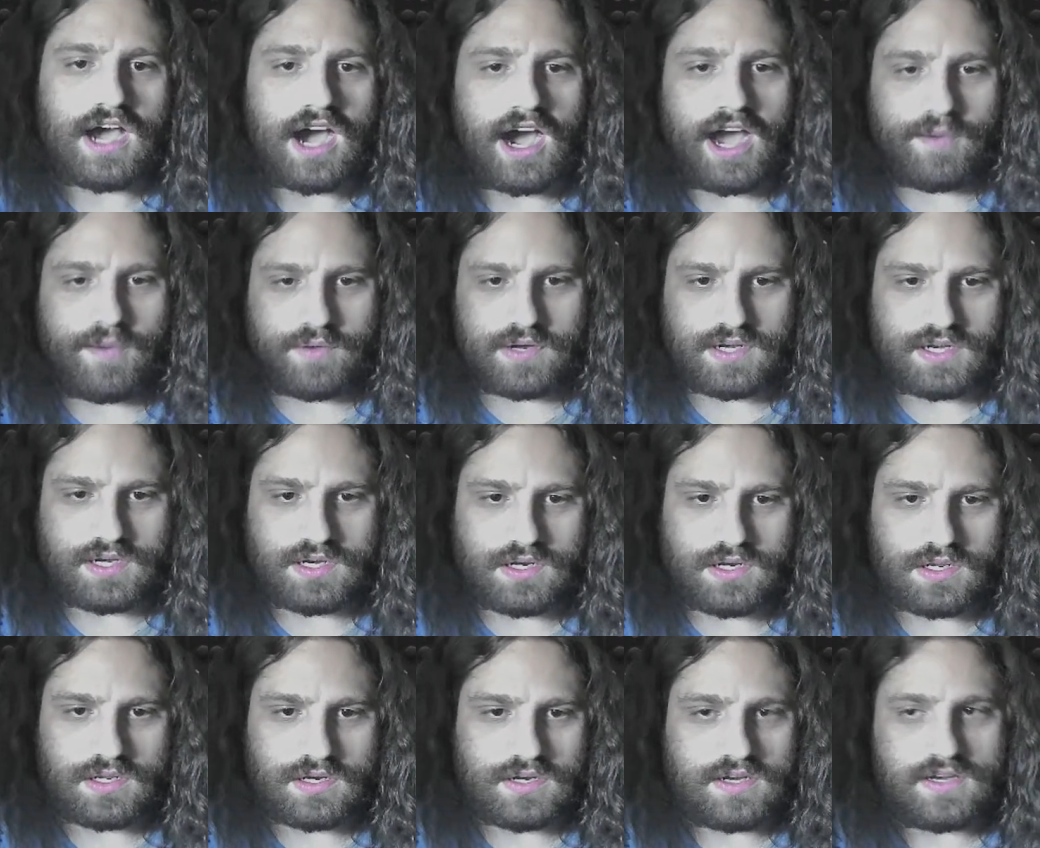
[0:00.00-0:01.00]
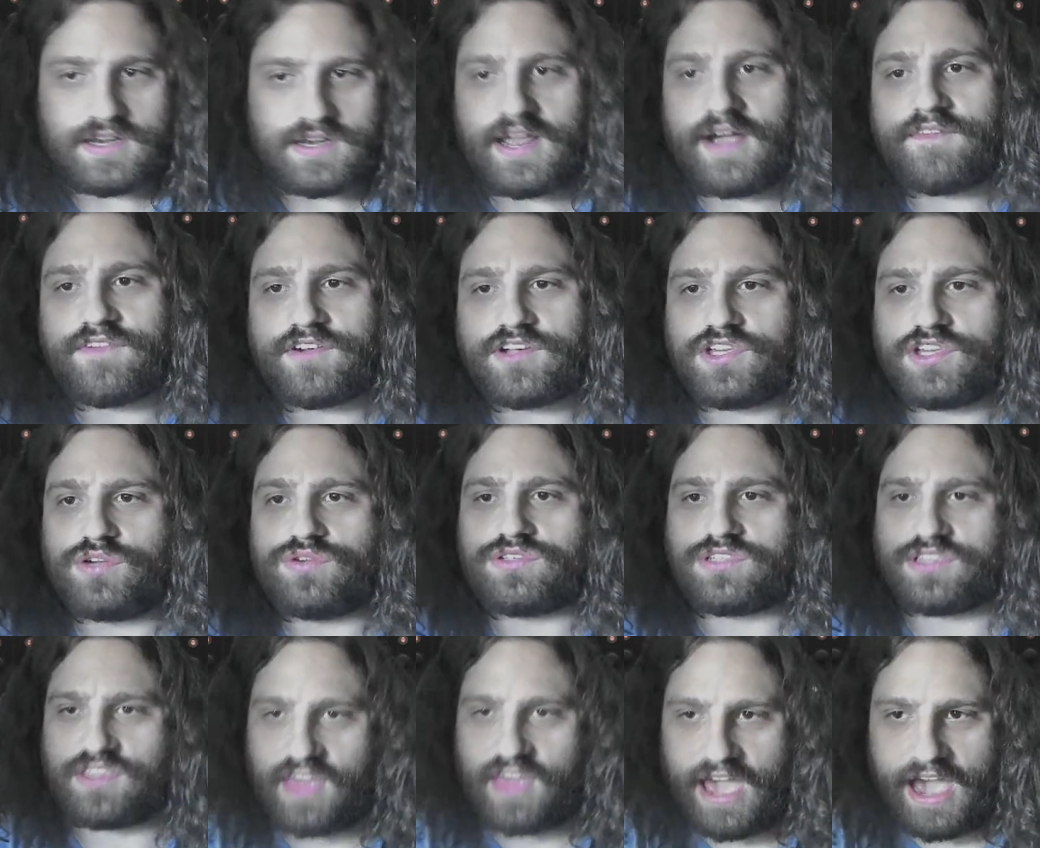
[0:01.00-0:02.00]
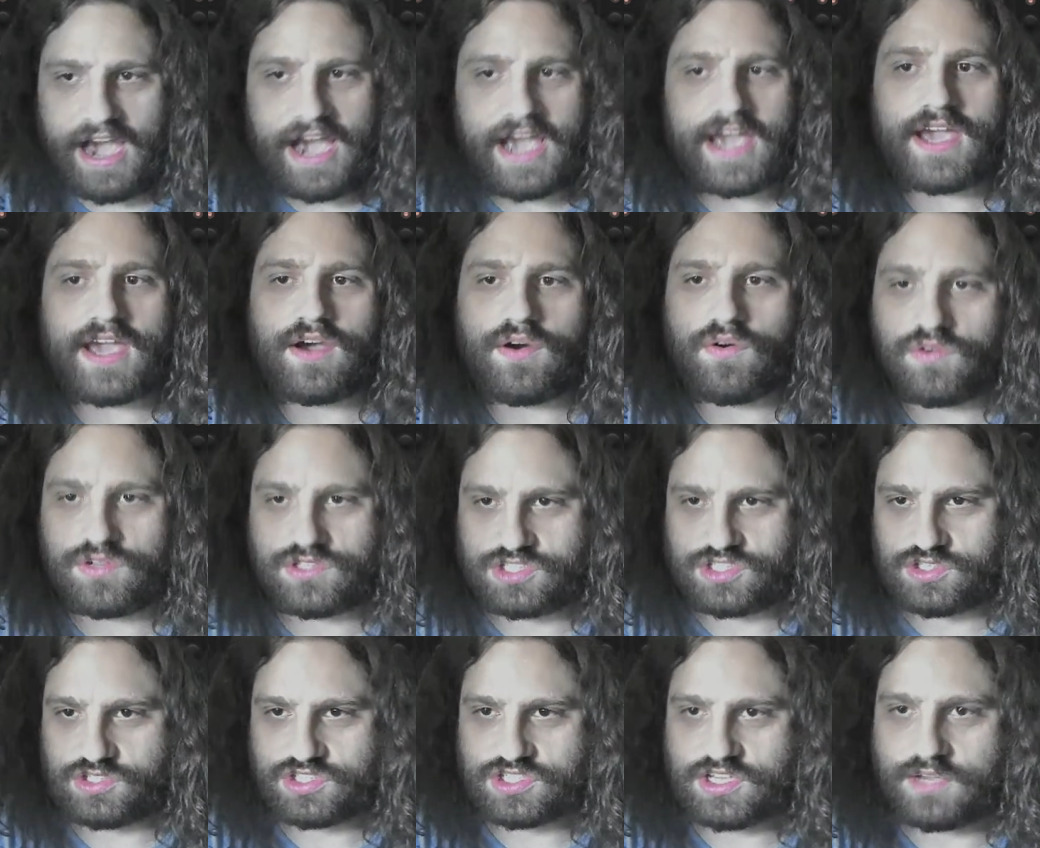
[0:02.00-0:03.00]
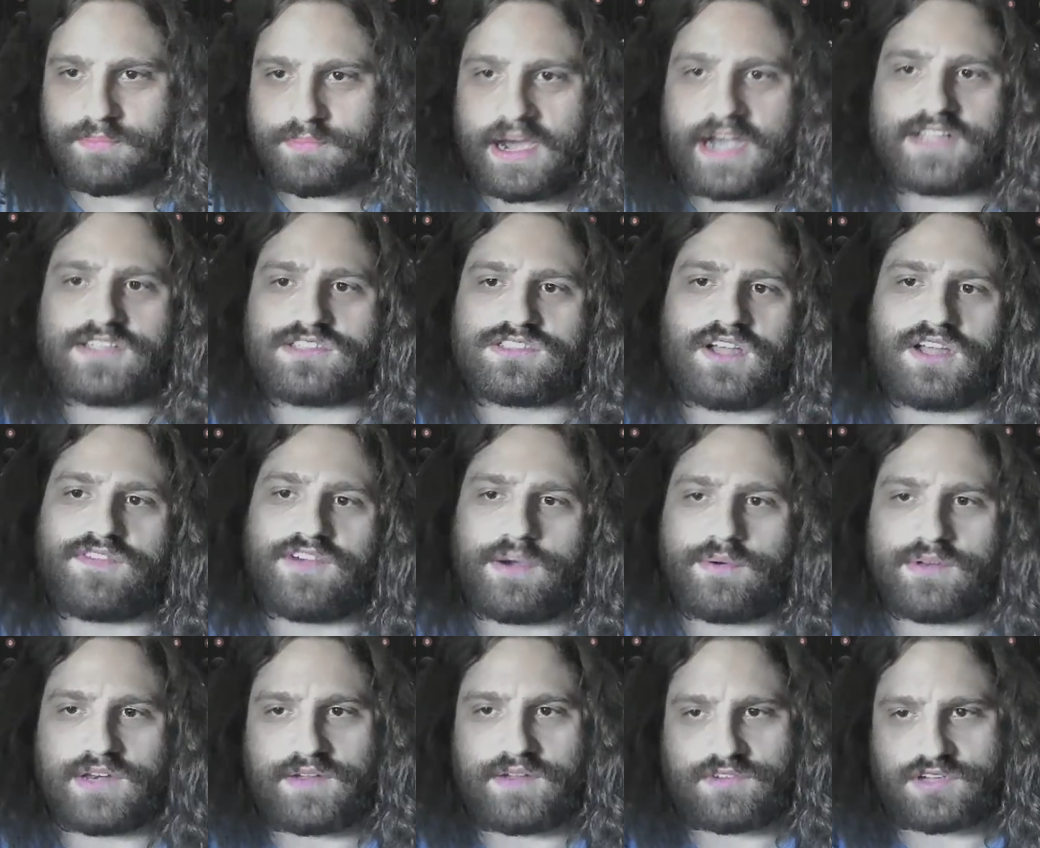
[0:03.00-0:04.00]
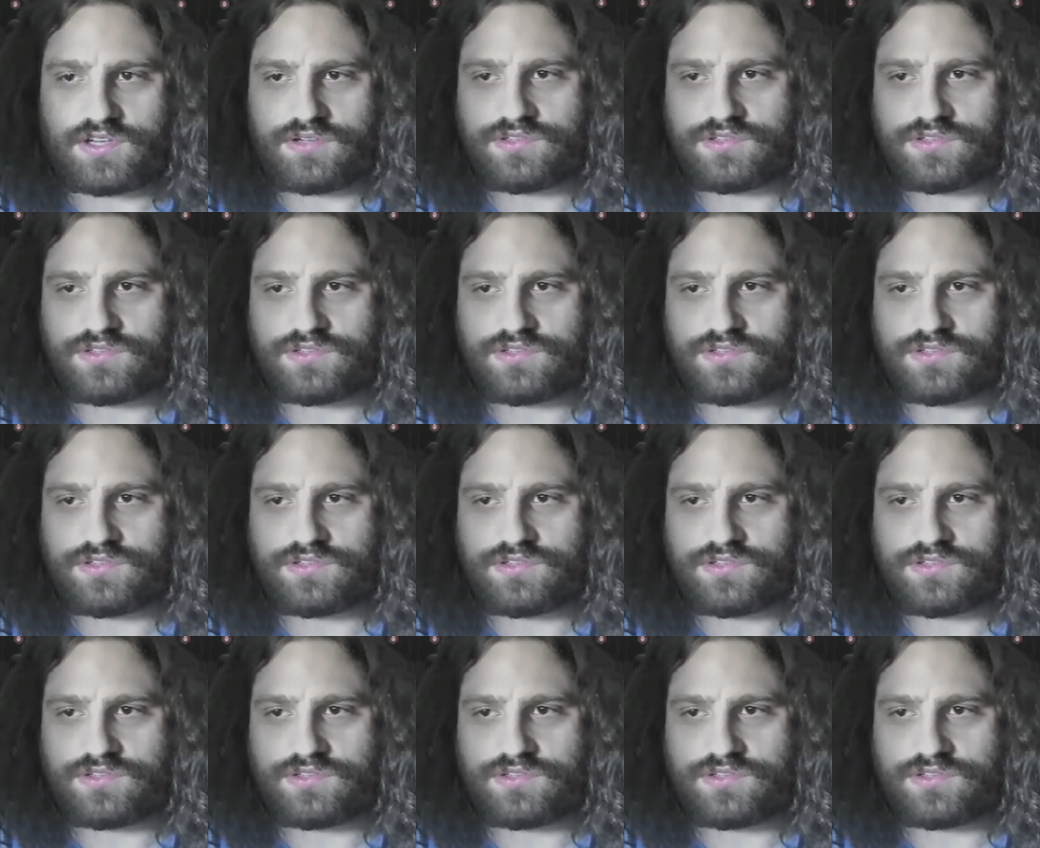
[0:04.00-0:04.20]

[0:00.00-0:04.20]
I would never use that. What's this combined stuff I would never use.